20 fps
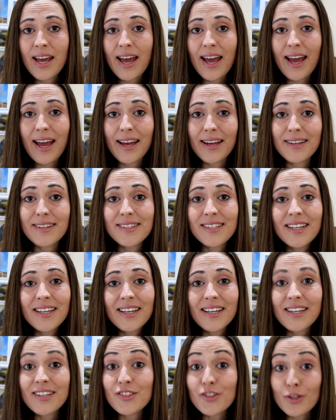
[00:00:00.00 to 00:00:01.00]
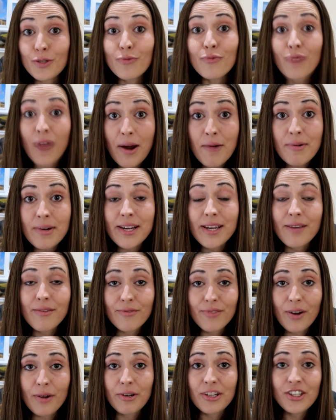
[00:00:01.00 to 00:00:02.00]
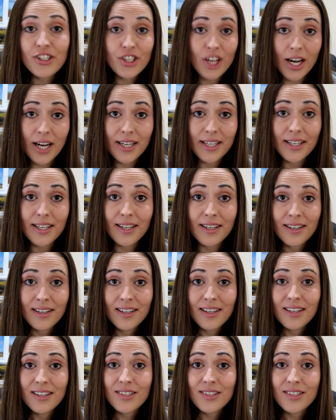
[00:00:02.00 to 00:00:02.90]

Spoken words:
and he's just very, very shiny.